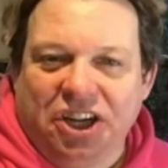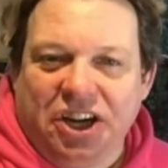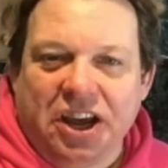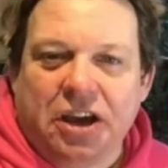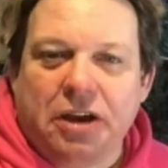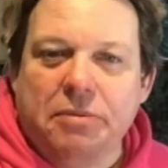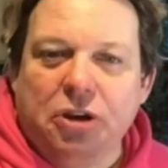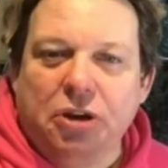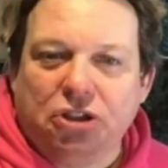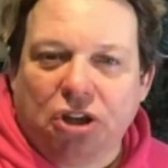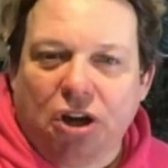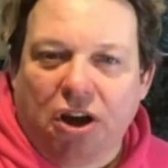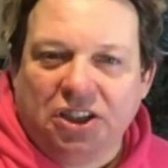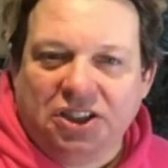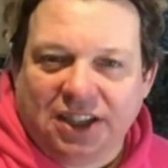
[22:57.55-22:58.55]
in commercial
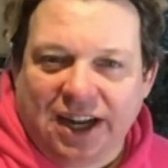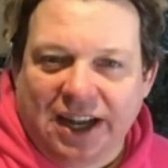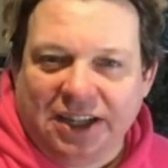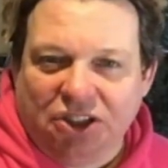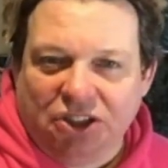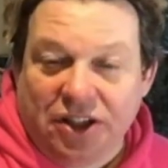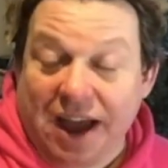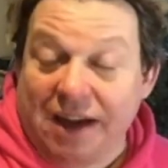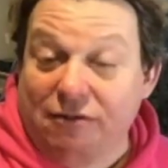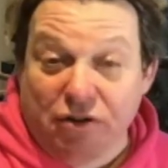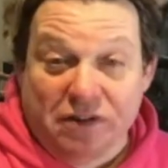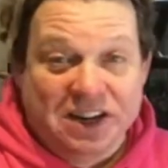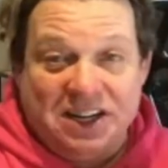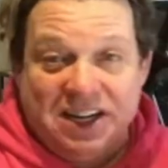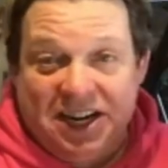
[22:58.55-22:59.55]
isolation there, or
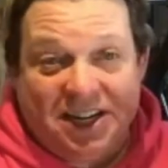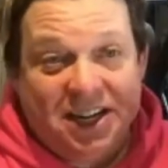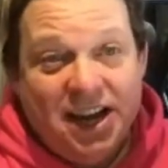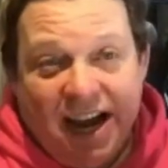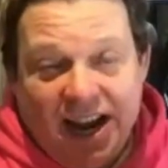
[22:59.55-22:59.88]
indeed,